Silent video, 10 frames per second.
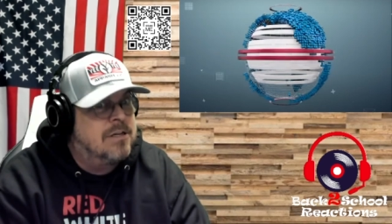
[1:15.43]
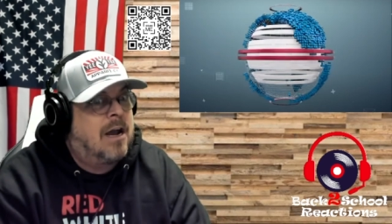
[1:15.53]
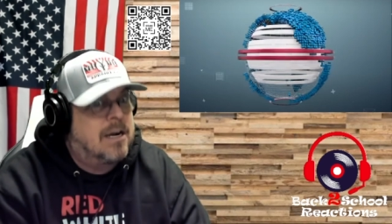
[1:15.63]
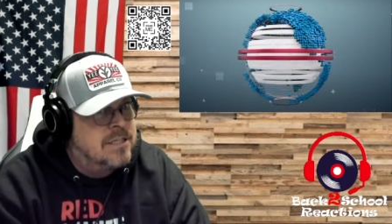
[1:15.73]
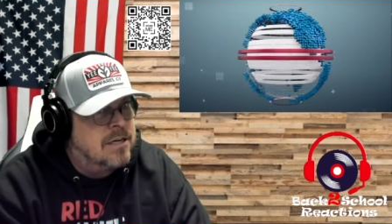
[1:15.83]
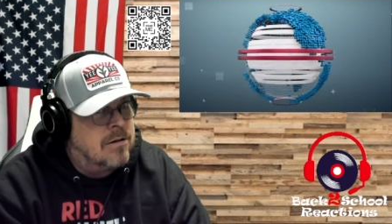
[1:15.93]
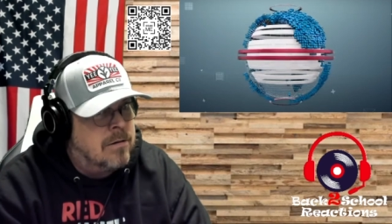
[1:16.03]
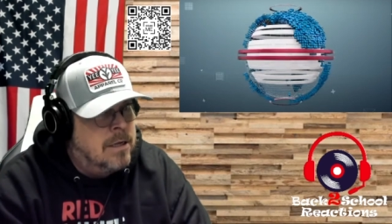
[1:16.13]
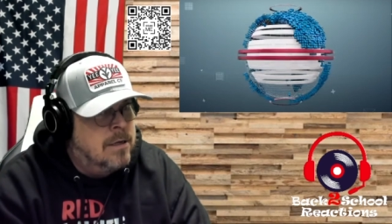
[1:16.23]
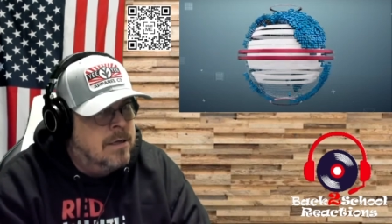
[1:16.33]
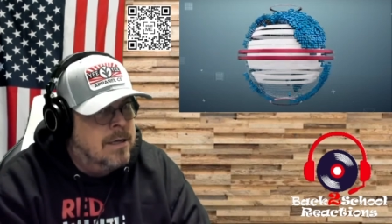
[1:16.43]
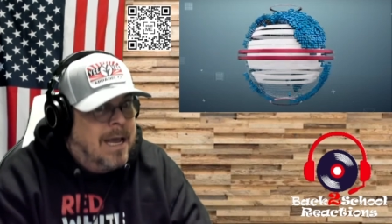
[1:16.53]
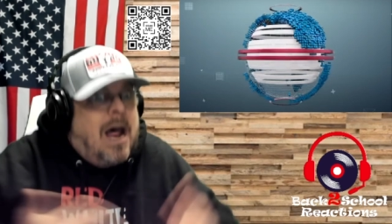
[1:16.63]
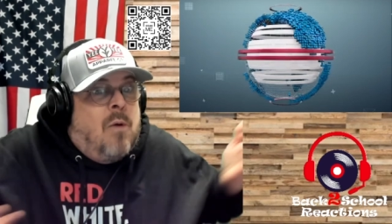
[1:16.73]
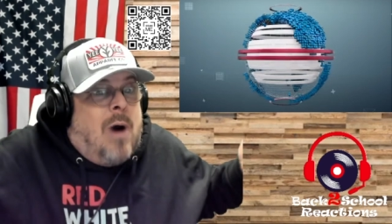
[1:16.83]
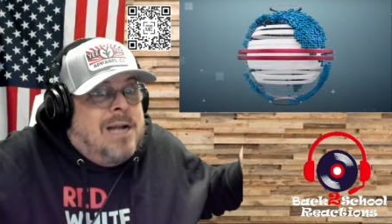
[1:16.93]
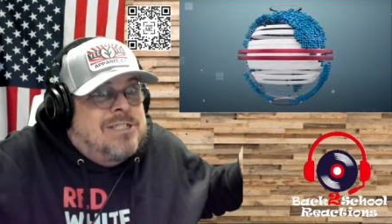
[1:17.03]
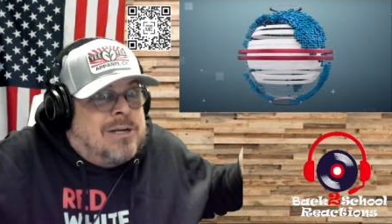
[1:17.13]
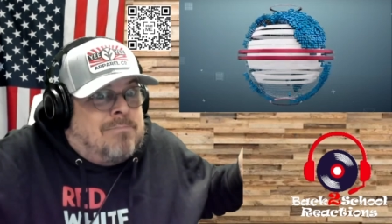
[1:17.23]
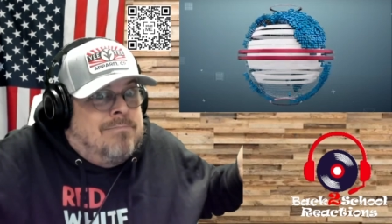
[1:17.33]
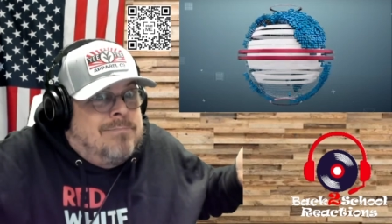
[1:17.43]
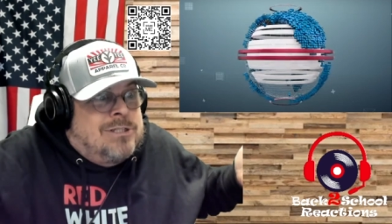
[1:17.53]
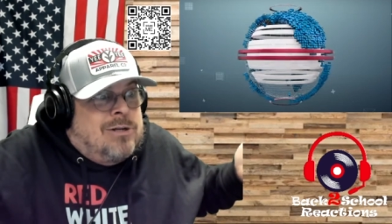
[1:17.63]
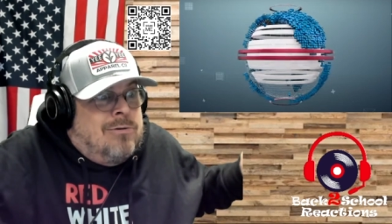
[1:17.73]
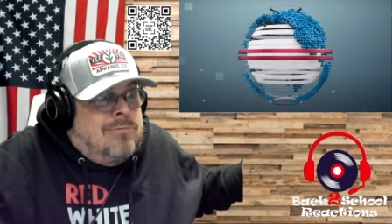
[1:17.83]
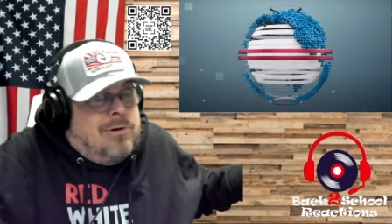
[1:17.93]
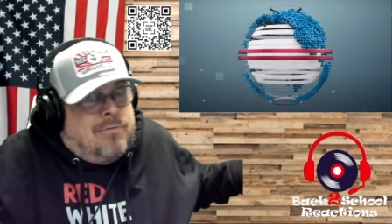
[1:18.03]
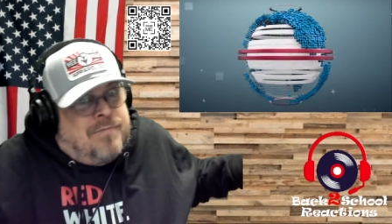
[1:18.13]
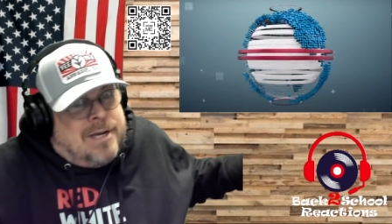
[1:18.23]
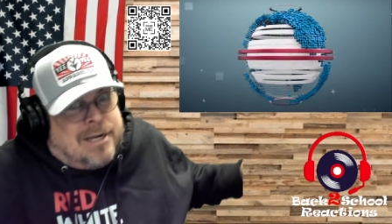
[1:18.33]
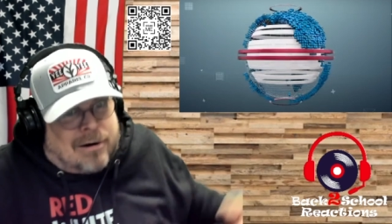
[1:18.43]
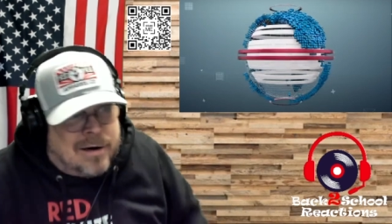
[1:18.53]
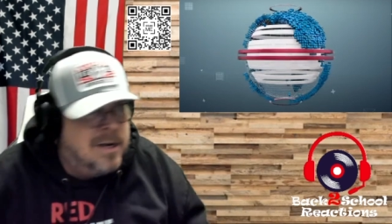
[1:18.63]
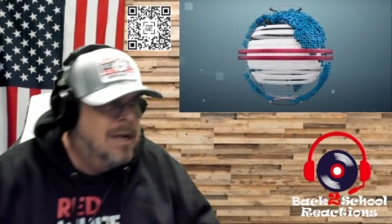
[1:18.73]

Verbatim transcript: Knox Hill, and I watch him. So go figure.